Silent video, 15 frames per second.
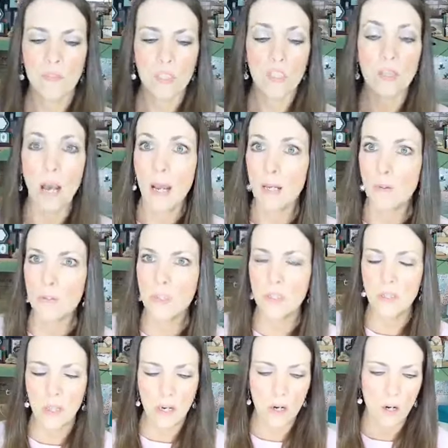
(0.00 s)
styles
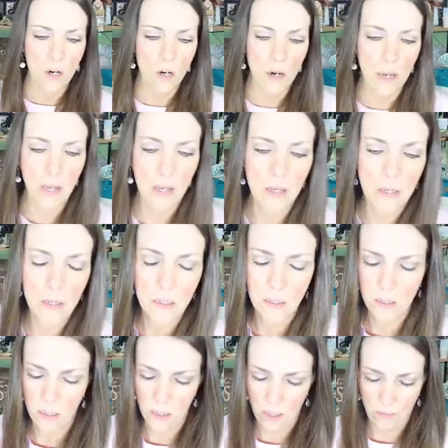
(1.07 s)
in there,
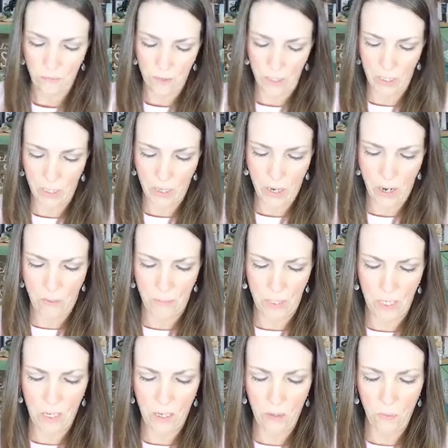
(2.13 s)
and I forget how
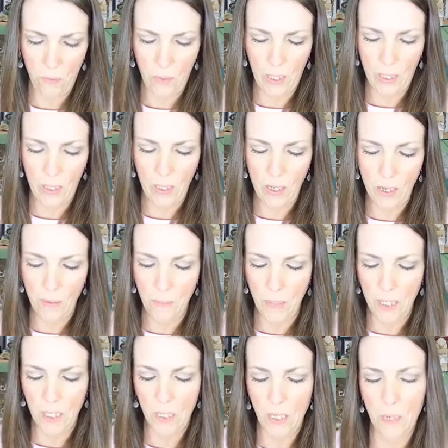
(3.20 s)
many we get,
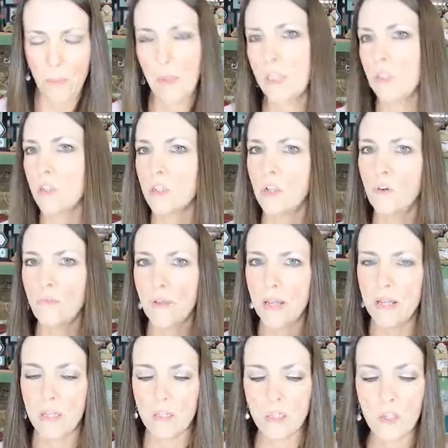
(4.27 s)
but you get a bunch of
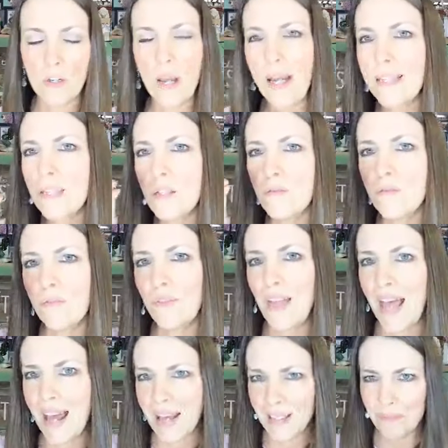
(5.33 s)
snowflakes. They're nice and
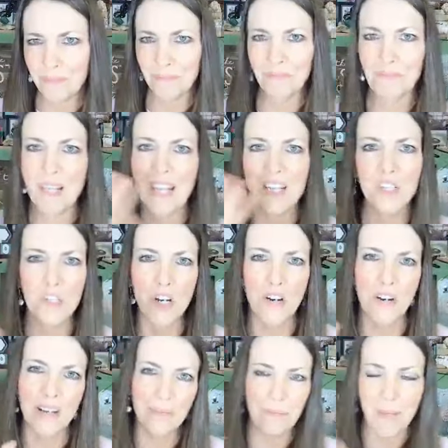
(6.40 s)
flat. Hey
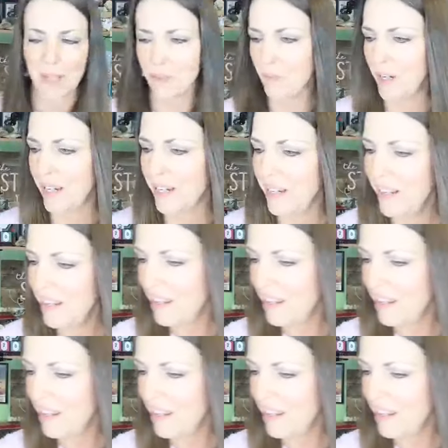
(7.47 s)
Sherry, by the way,